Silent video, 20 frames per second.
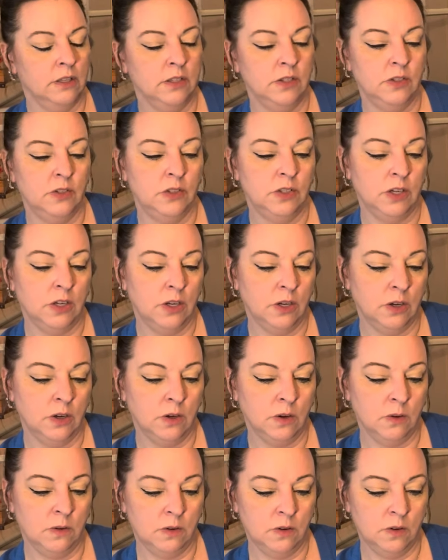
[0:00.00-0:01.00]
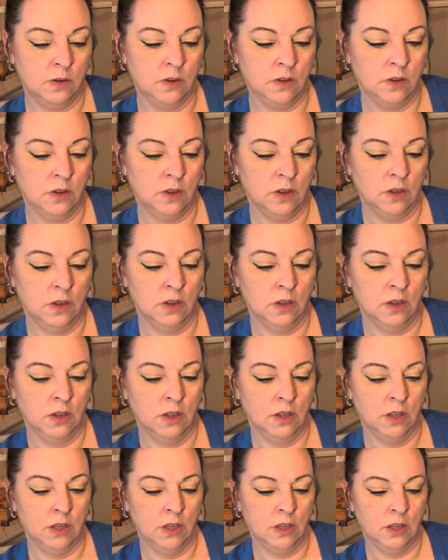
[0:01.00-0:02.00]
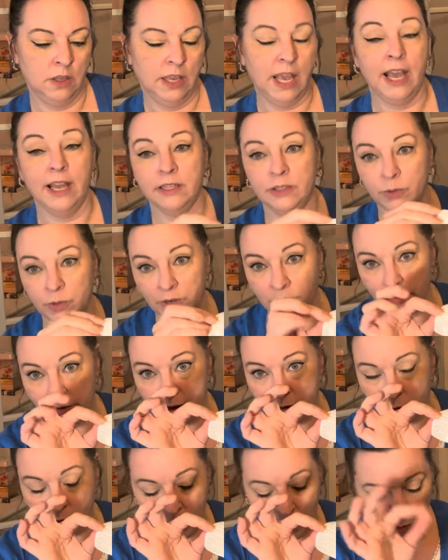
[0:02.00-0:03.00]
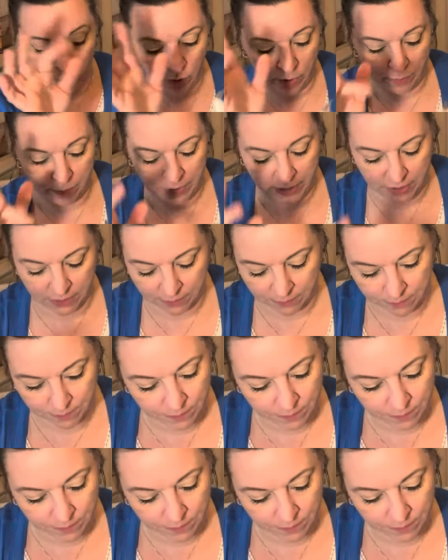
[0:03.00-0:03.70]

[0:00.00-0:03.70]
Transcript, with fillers: So, yeah, 25 watt warmer.